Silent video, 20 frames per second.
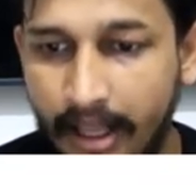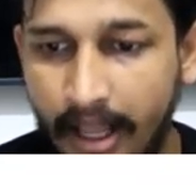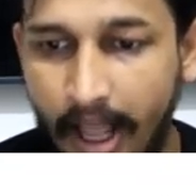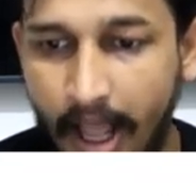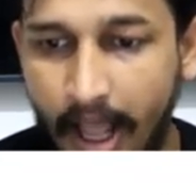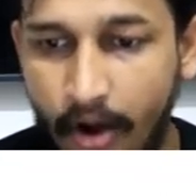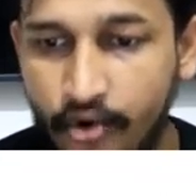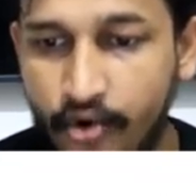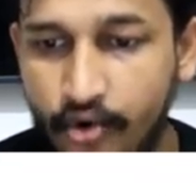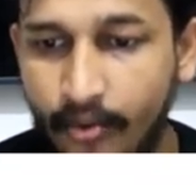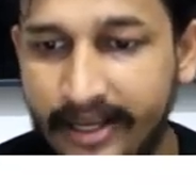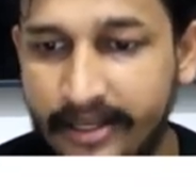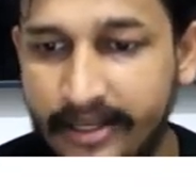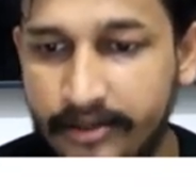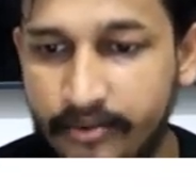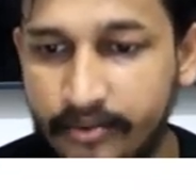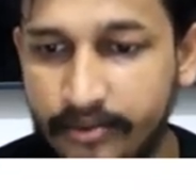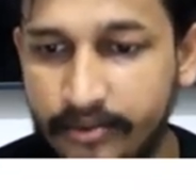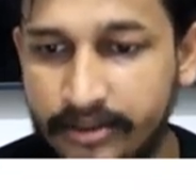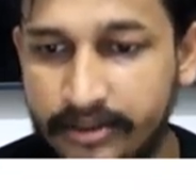how do I
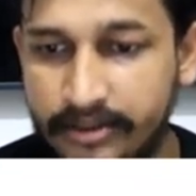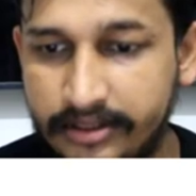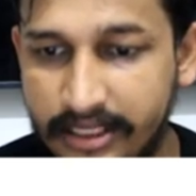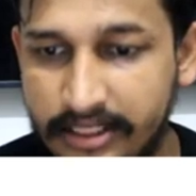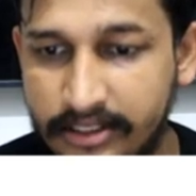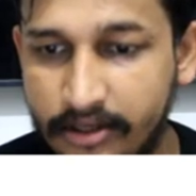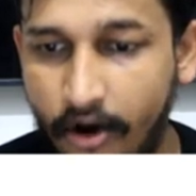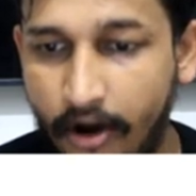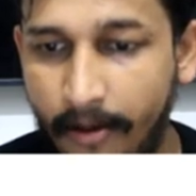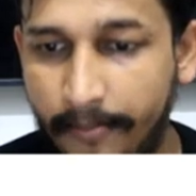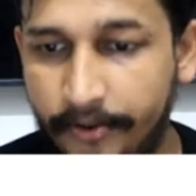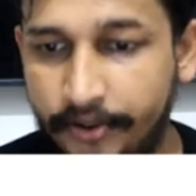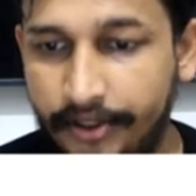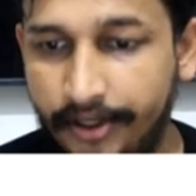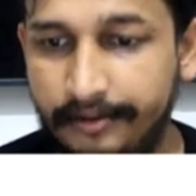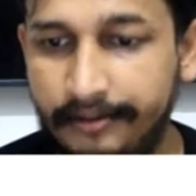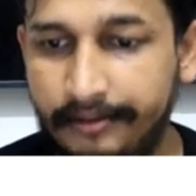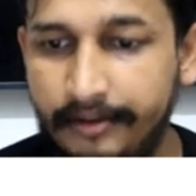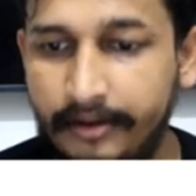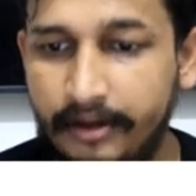use this
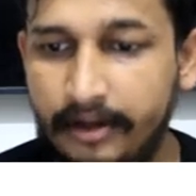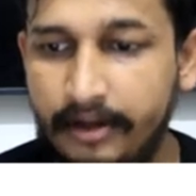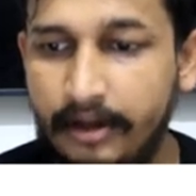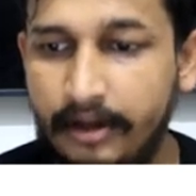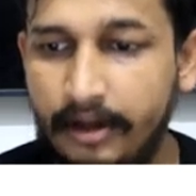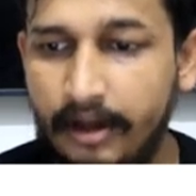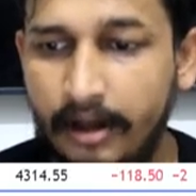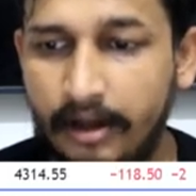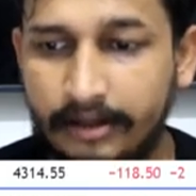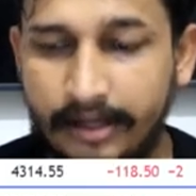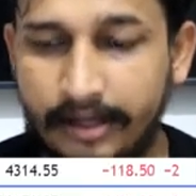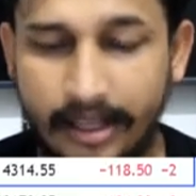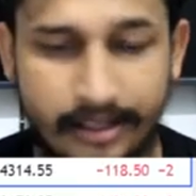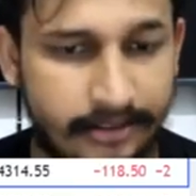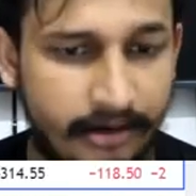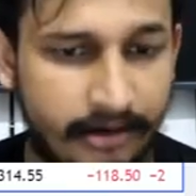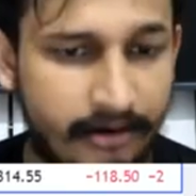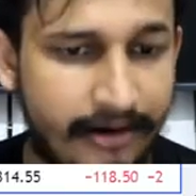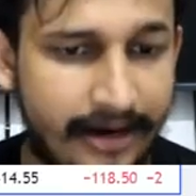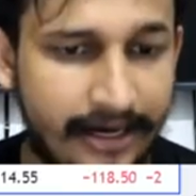option?
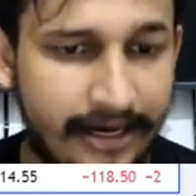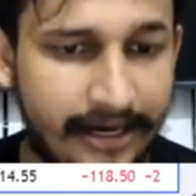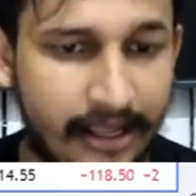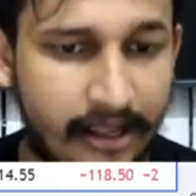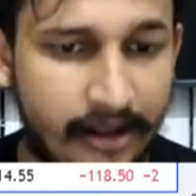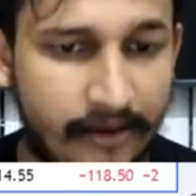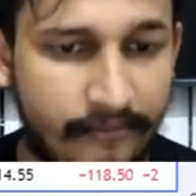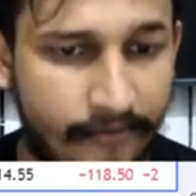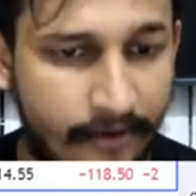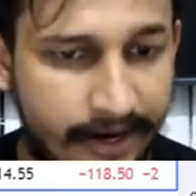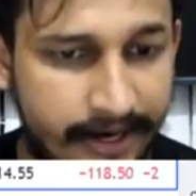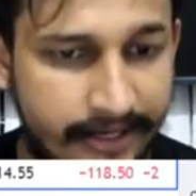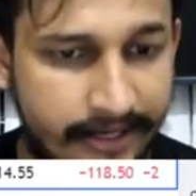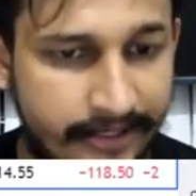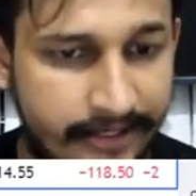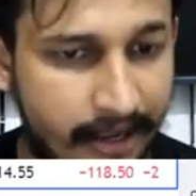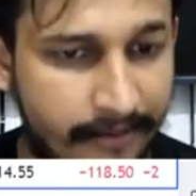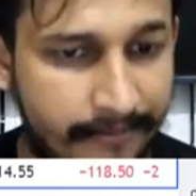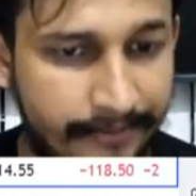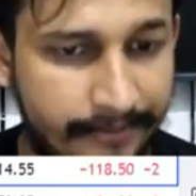Considering, for an
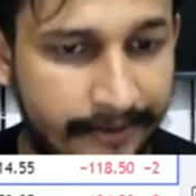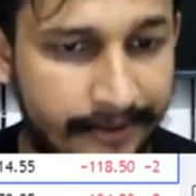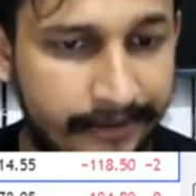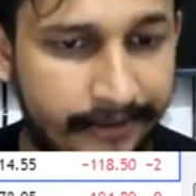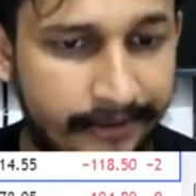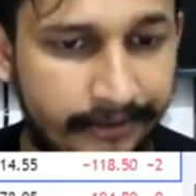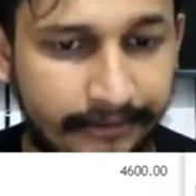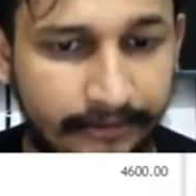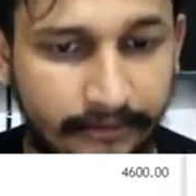example,